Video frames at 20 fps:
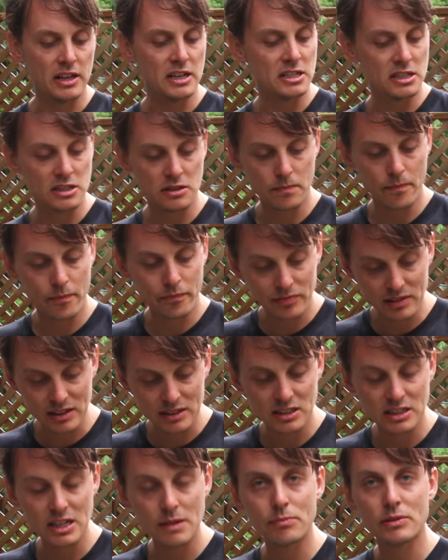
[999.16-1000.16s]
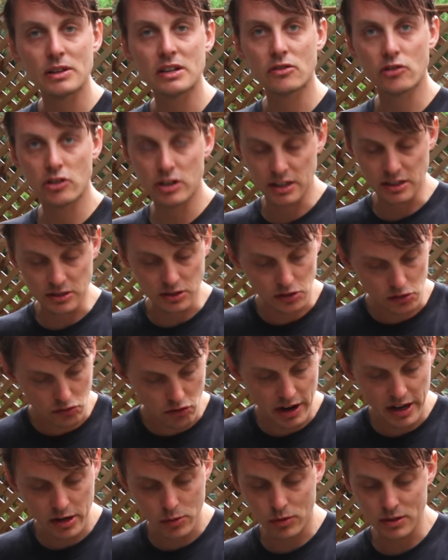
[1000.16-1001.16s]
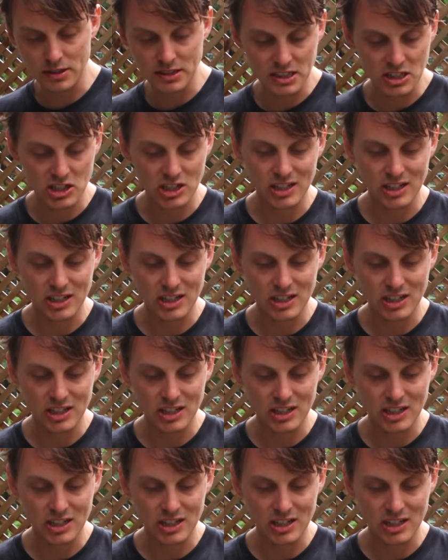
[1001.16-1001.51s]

This is simple ingredients, great quality